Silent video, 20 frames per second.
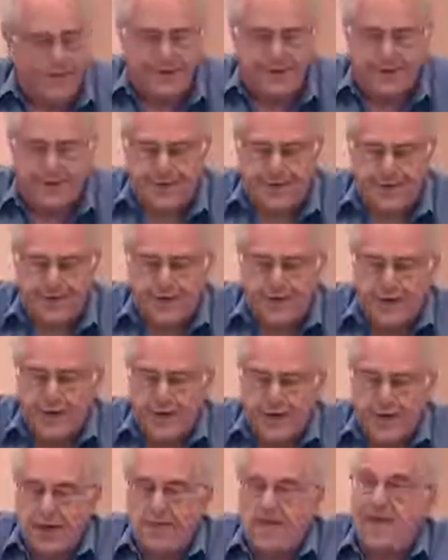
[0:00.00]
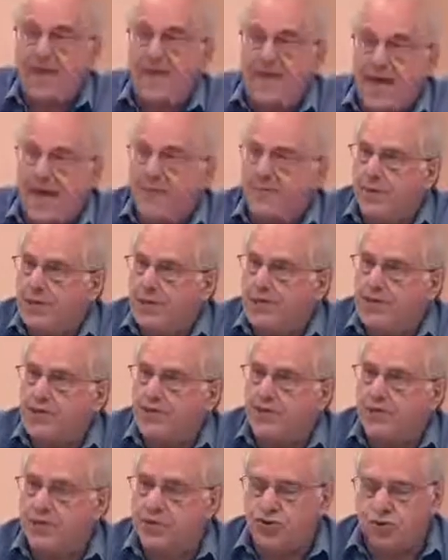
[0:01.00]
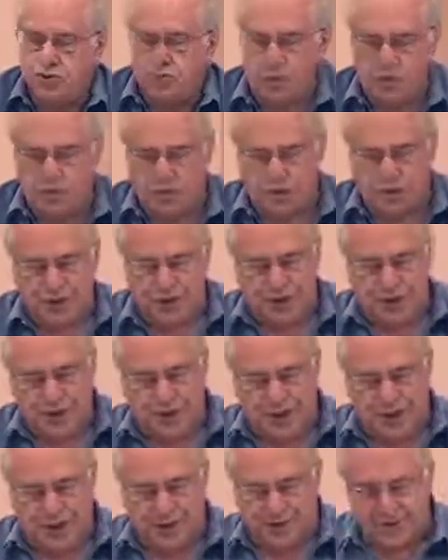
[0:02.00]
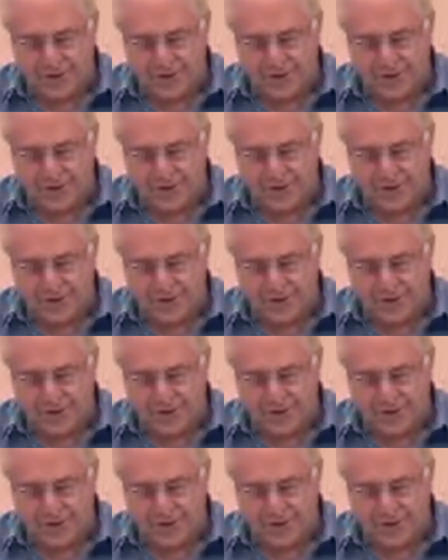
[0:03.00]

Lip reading: benefits that enable us to do what we're doing.